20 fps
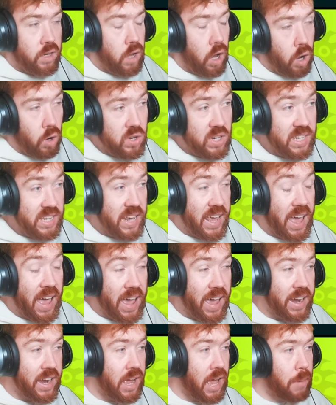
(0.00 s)
Goldie,
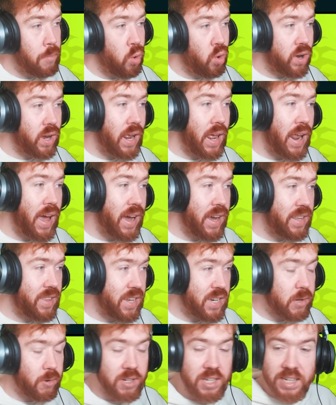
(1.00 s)
and I'm not gonna lie,
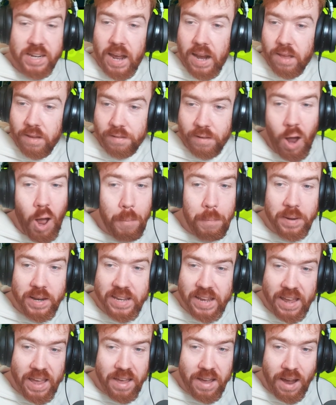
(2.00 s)
this one's kind of up in
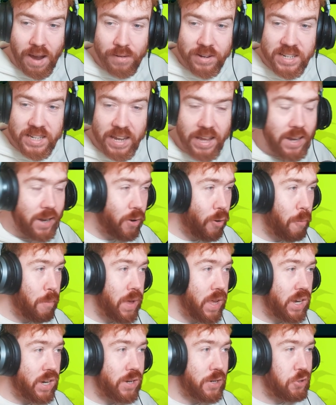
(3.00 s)
here, I would say a little
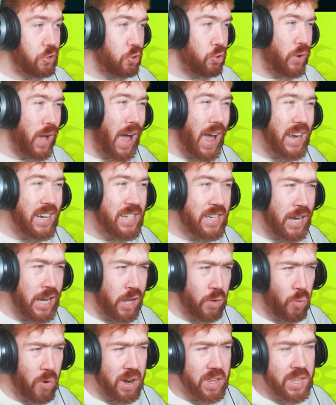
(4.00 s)
bit, because you
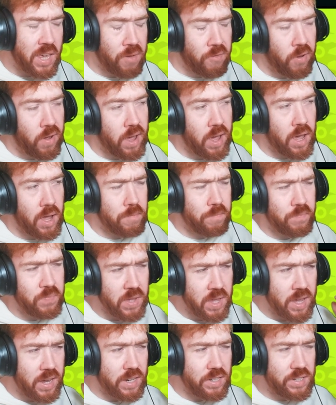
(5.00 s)
ideally want to give her
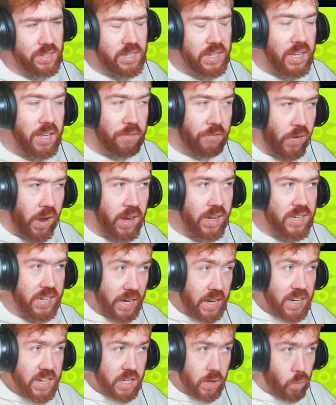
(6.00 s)
defense,
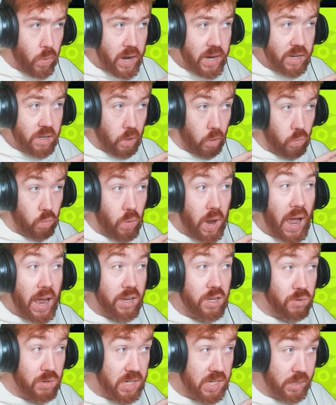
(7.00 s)
at least the way the
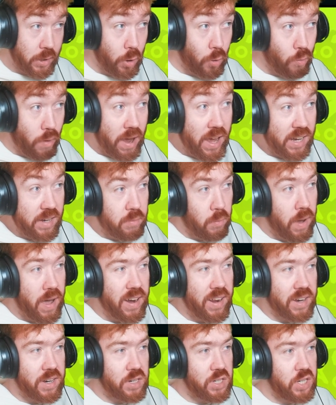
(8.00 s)
actual skill right here is well,
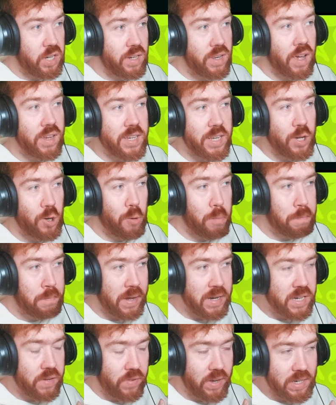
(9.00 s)
because she does heal
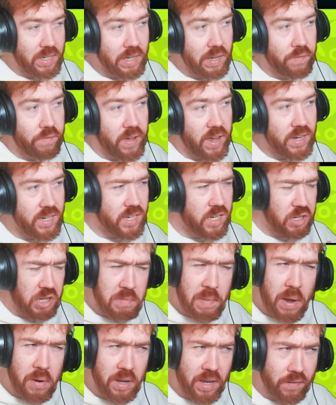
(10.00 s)
based off her defense, so you
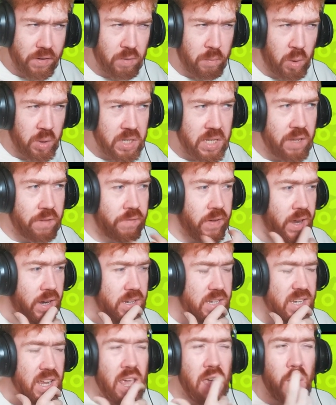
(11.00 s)
might want to give her more
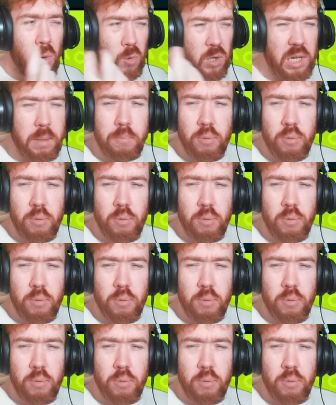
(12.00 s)
defense, which is